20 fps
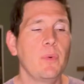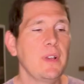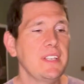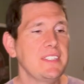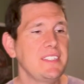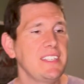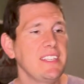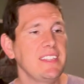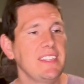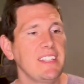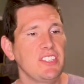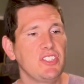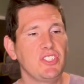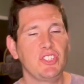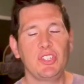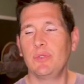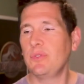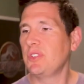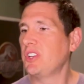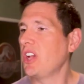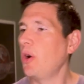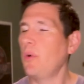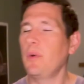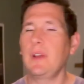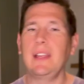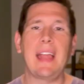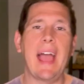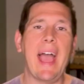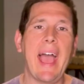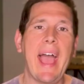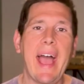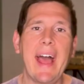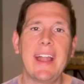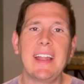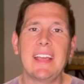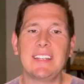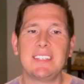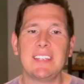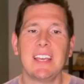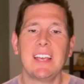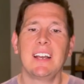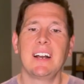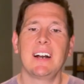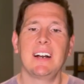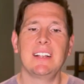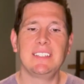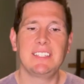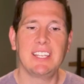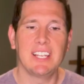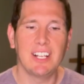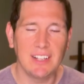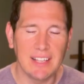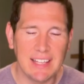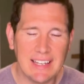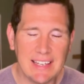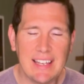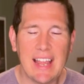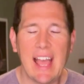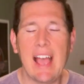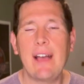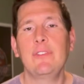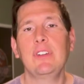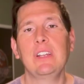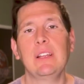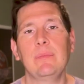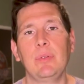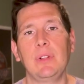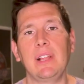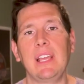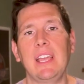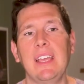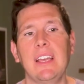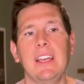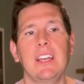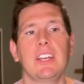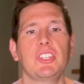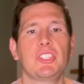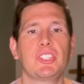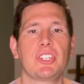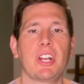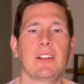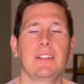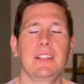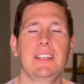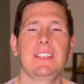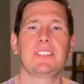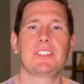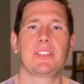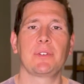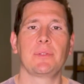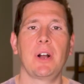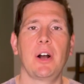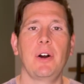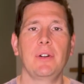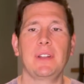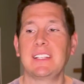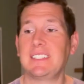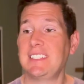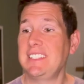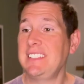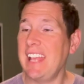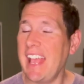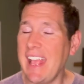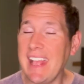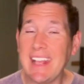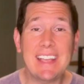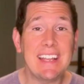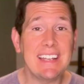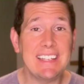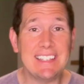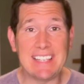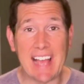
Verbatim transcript: We see these two going at it until inevitably Charlize Theron gets taken